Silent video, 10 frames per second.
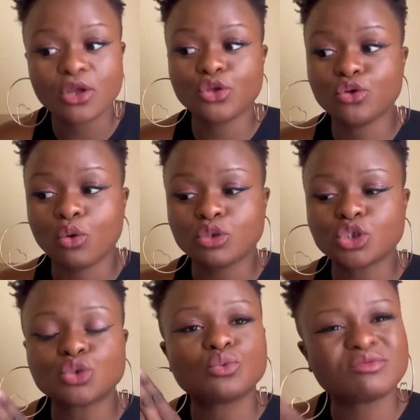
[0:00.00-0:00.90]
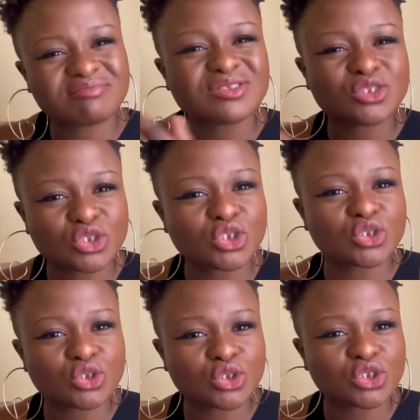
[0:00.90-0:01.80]
you know, just
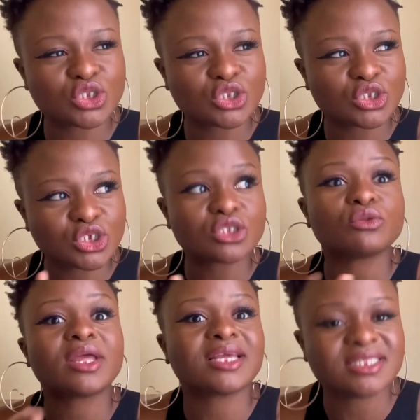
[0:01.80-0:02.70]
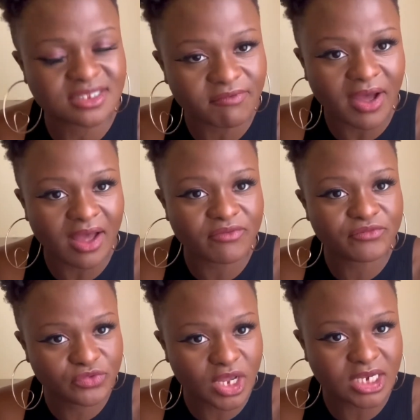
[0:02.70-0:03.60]
so they can survive,
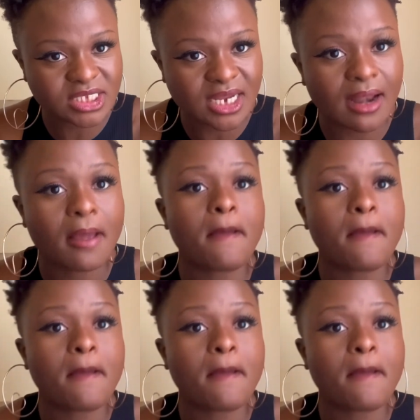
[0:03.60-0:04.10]
you understand?